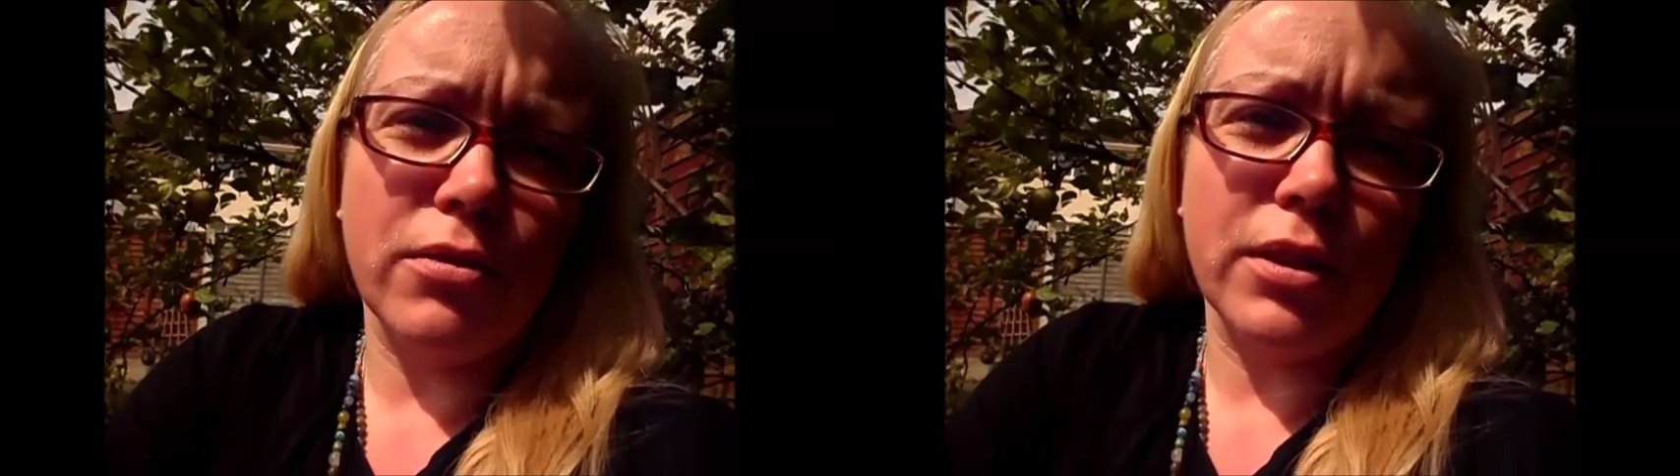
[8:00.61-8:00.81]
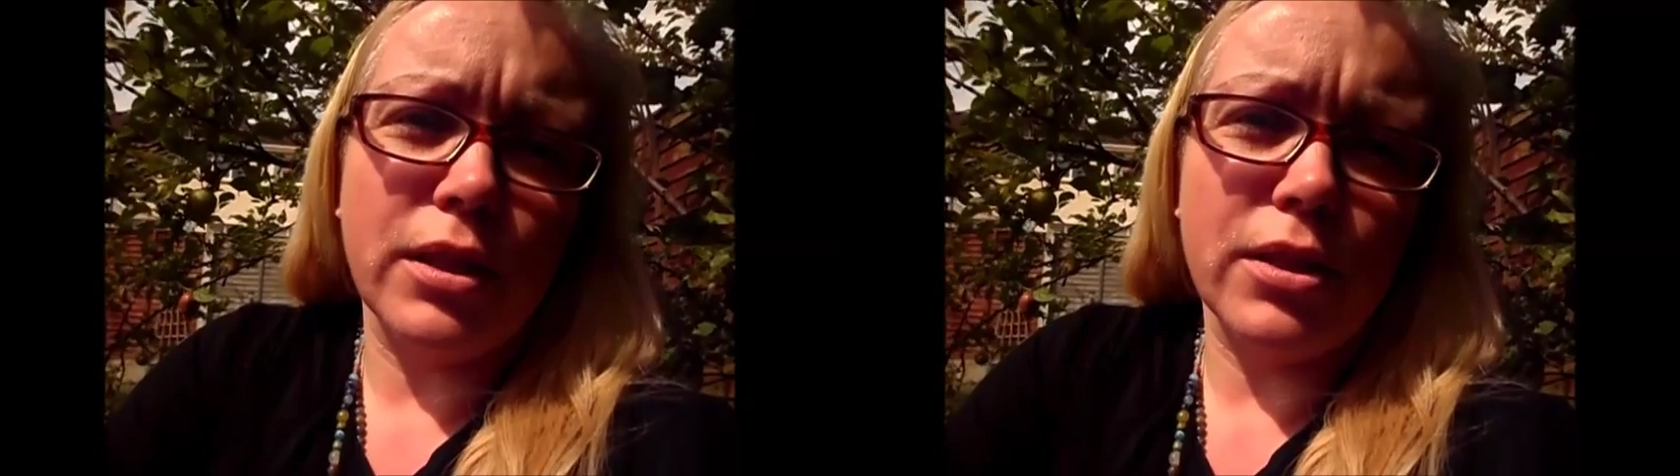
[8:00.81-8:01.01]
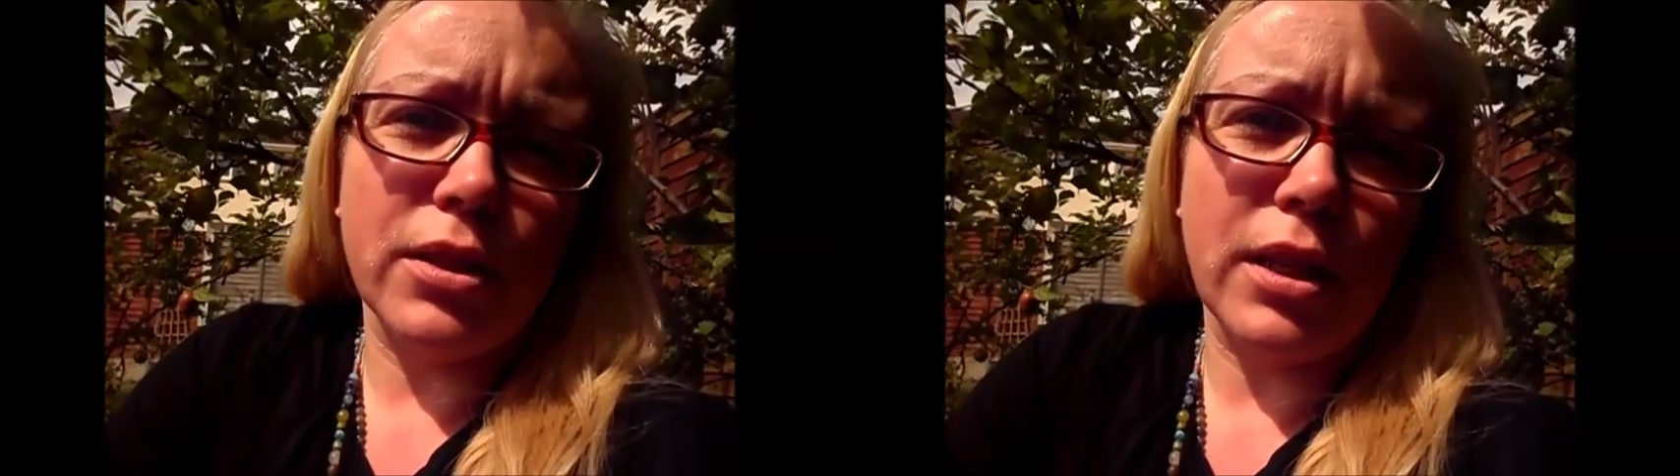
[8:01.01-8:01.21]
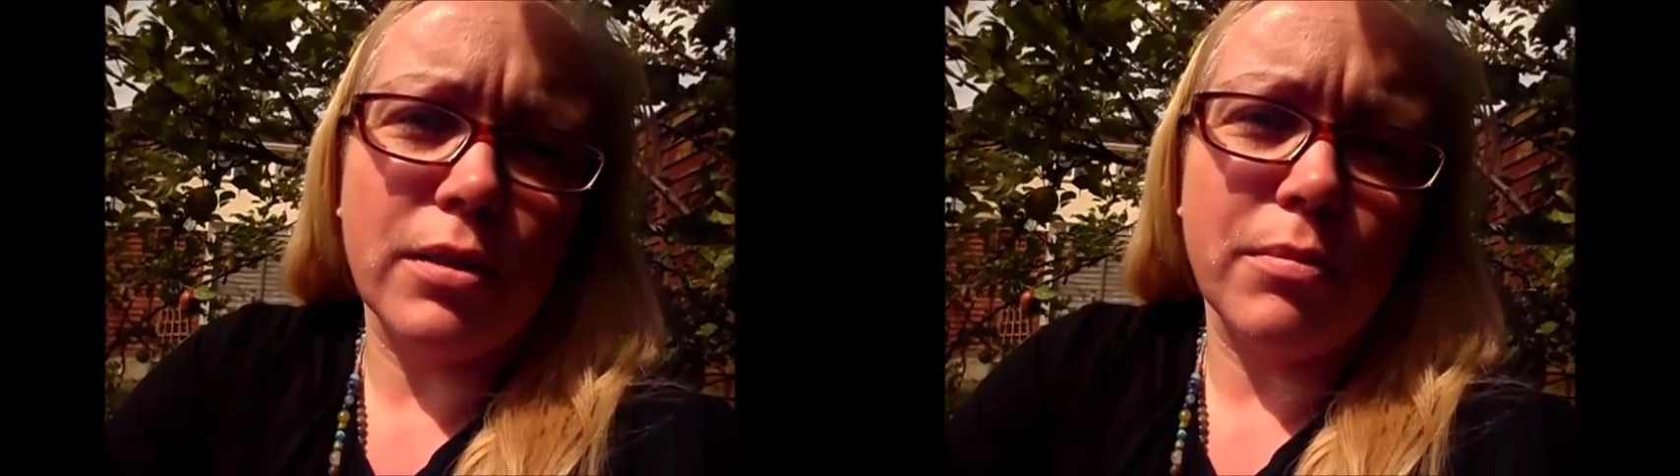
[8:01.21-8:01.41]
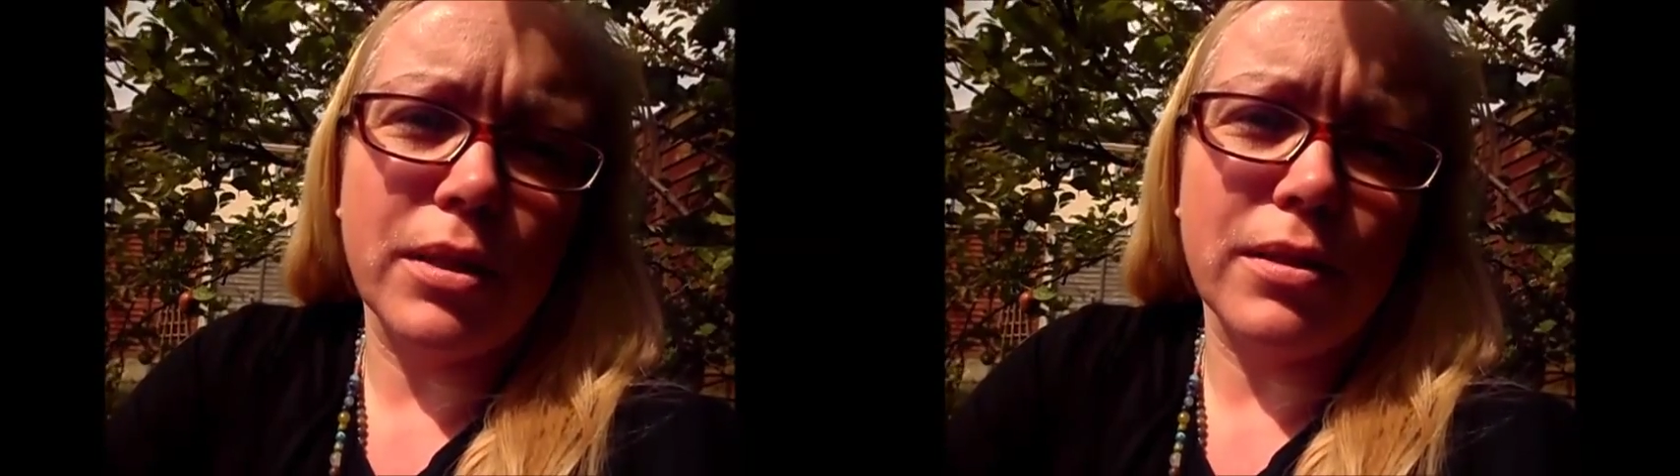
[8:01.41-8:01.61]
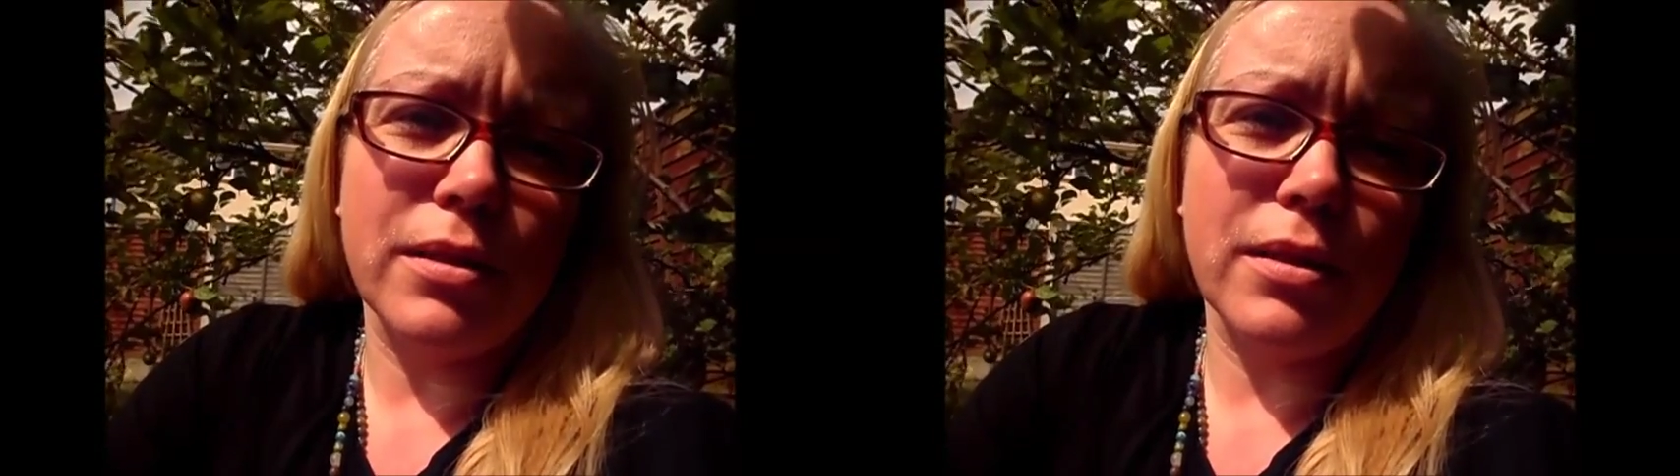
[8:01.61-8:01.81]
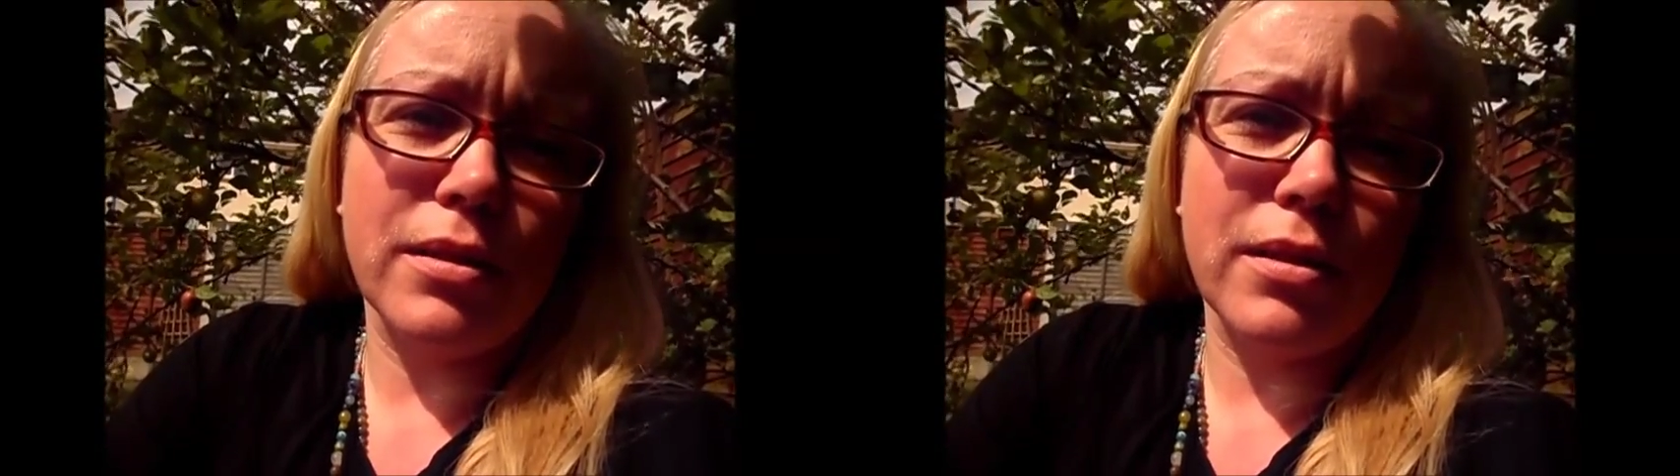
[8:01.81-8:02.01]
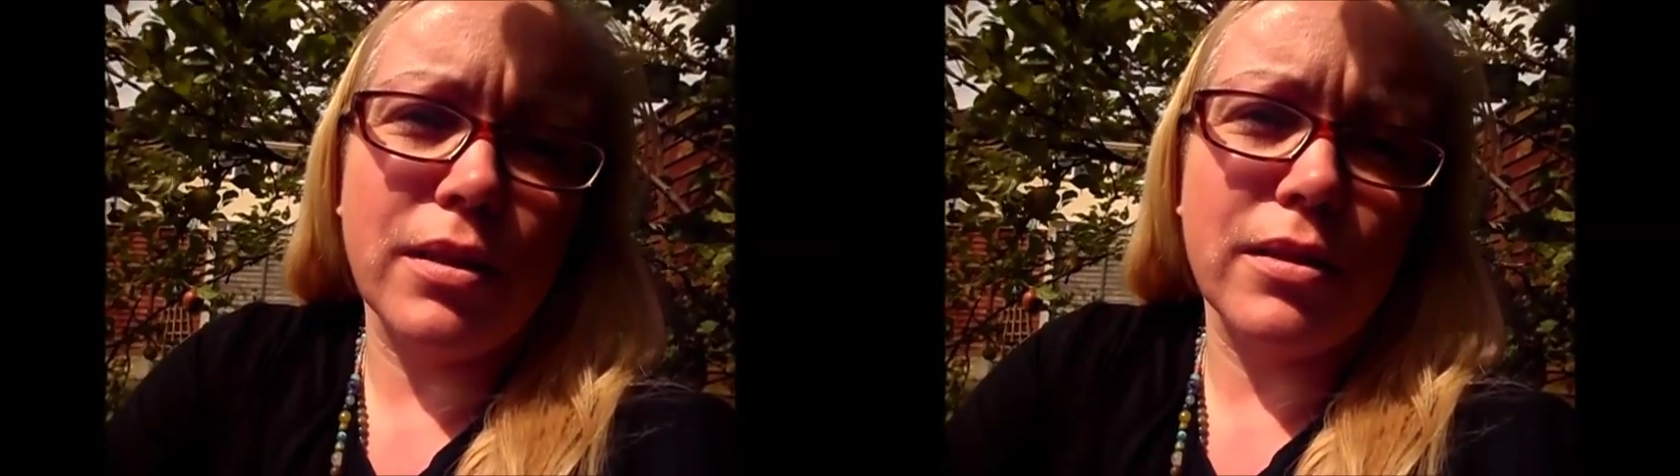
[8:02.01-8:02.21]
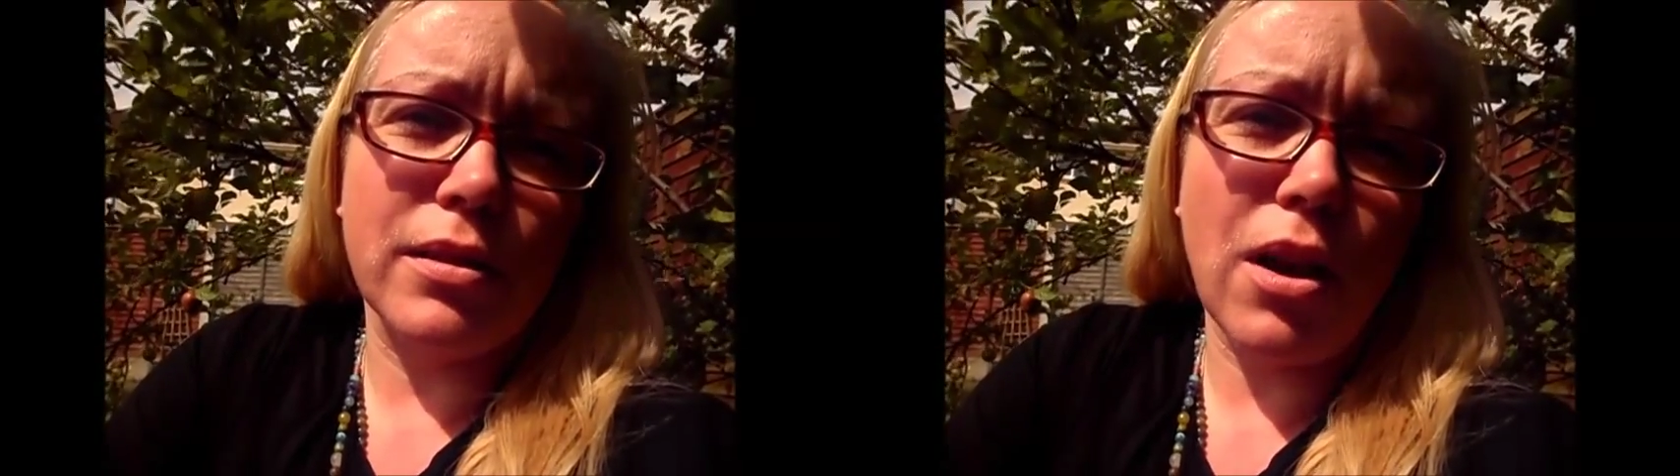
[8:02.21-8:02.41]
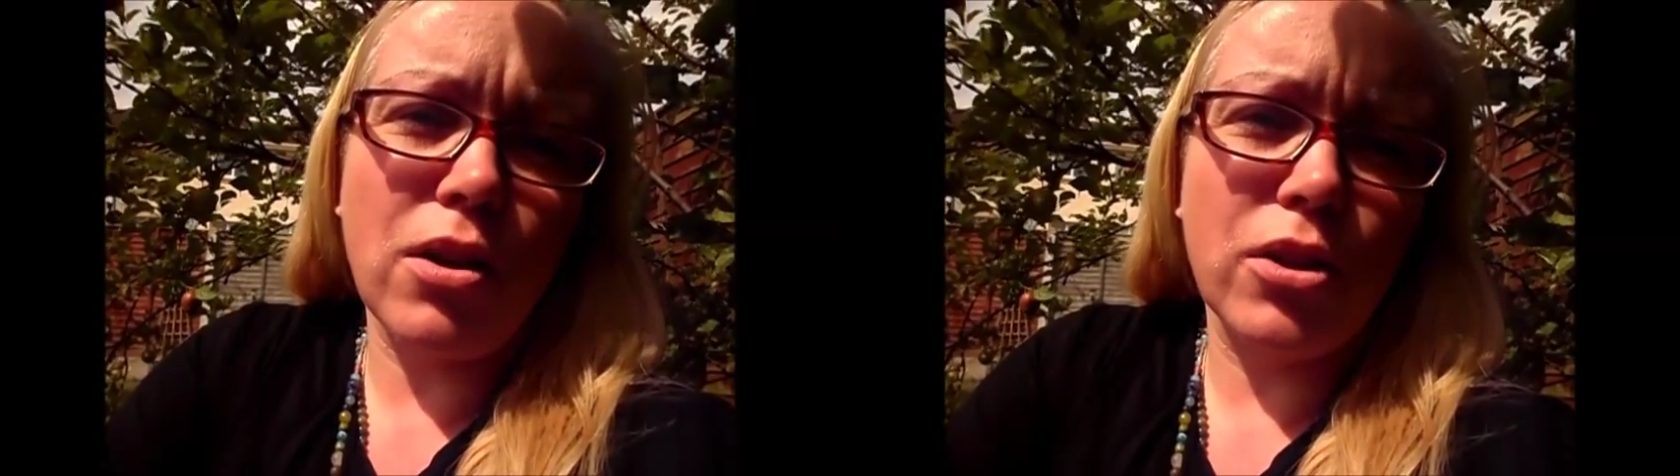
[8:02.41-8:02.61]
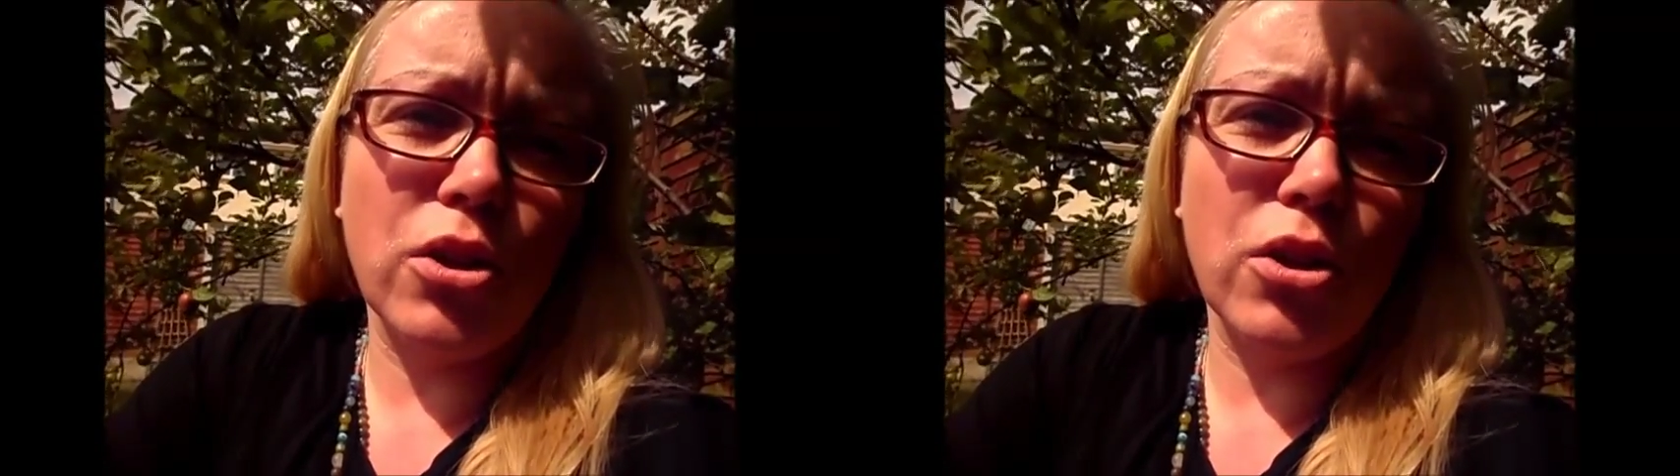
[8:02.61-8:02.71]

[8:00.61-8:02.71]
the internet, because it's not